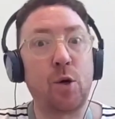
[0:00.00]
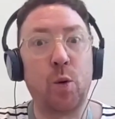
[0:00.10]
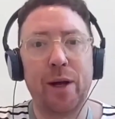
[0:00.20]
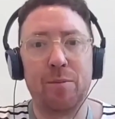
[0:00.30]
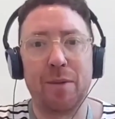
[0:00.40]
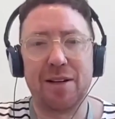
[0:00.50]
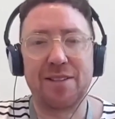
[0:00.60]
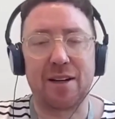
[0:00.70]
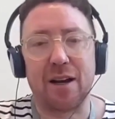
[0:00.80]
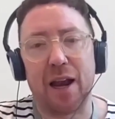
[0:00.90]
queer
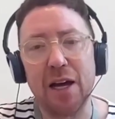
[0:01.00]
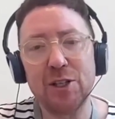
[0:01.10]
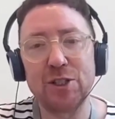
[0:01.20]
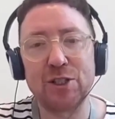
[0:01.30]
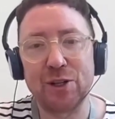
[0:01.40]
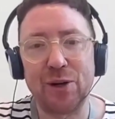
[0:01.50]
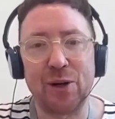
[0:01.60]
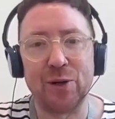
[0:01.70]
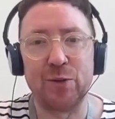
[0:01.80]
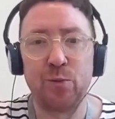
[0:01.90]
masterclass
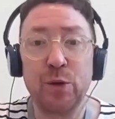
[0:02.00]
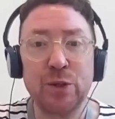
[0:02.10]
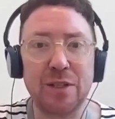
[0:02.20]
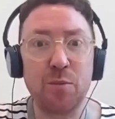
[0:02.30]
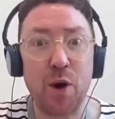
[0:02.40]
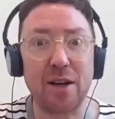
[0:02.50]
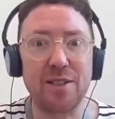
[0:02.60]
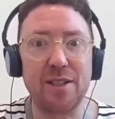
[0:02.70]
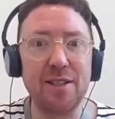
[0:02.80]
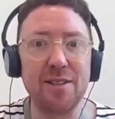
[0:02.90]
on museum
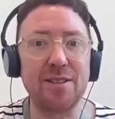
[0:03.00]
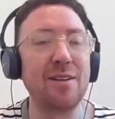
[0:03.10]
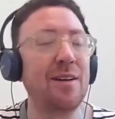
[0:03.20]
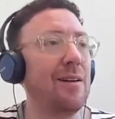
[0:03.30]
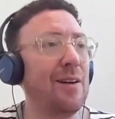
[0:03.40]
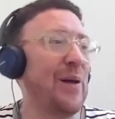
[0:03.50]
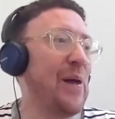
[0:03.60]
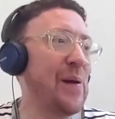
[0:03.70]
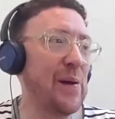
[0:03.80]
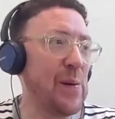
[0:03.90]
practice.
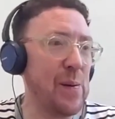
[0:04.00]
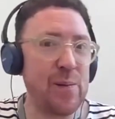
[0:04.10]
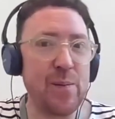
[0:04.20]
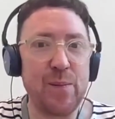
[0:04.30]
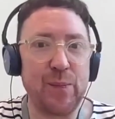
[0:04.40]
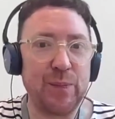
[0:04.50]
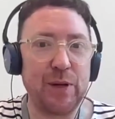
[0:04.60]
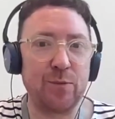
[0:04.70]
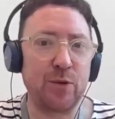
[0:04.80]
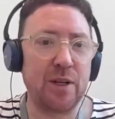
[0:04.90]
I'm
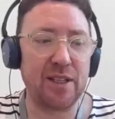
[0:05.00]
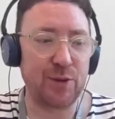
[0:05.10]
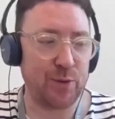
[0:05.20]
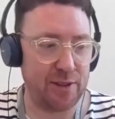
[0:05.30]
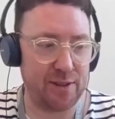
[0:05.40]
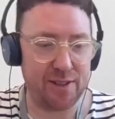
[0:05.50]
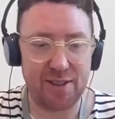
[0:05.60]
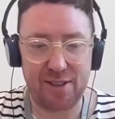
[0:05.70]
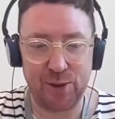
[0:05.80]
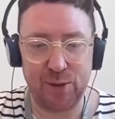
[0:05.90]
really thrilled
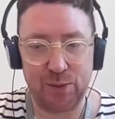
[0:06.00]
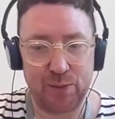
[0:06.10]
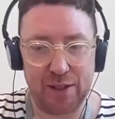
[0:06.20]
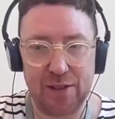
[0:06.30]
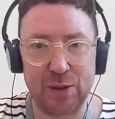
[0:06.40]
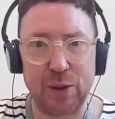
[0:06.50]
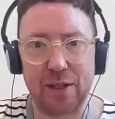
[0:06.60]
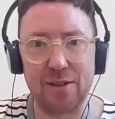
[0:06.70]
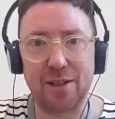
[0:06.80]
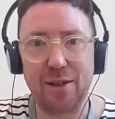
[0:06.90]
to be
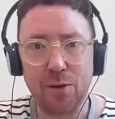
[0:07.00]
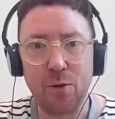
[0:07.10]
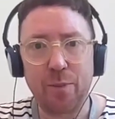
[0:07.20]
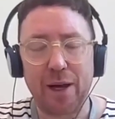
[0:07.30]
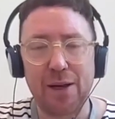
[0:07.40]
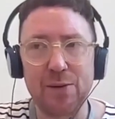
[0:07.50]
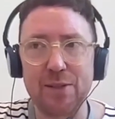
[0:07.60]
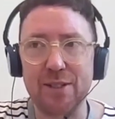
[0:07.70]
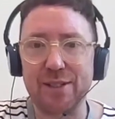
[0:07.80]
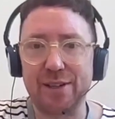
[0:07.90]
talking to you
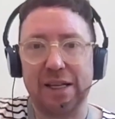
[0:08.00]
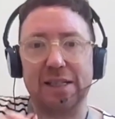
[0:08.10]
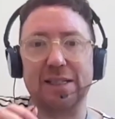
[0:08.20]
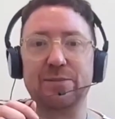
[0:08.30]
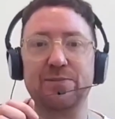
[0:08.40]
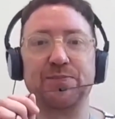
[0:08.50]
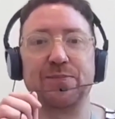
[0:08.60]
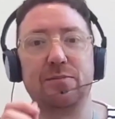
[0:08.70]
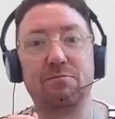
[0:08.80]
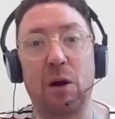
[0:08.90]
about
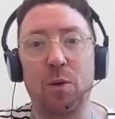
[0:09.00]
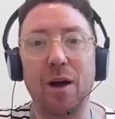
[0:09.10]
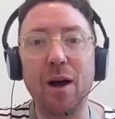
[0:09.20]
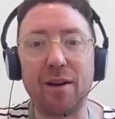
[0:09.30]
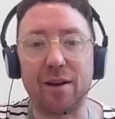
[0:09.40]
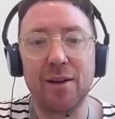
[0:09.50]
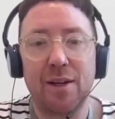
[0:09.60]
my work